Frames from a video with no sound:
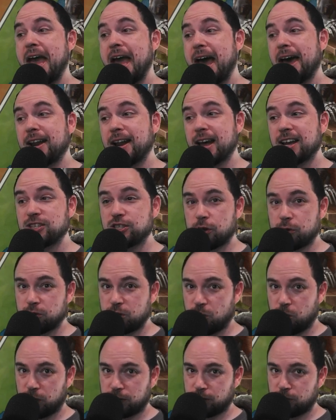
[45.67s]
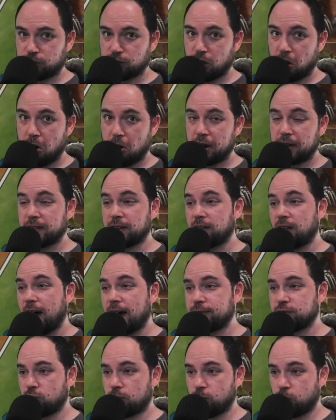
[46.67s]
And I showed you what those are in the
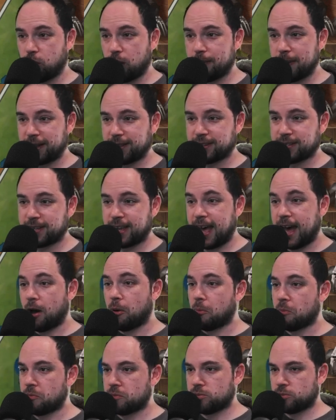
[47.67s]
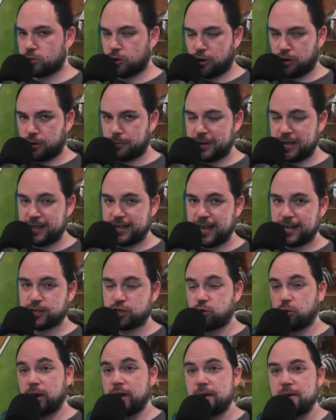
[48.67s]
live stream where I made this account. Card will be in the
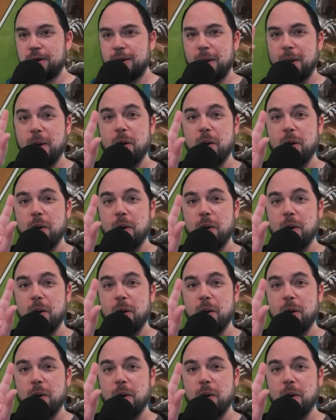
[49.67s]
end screen.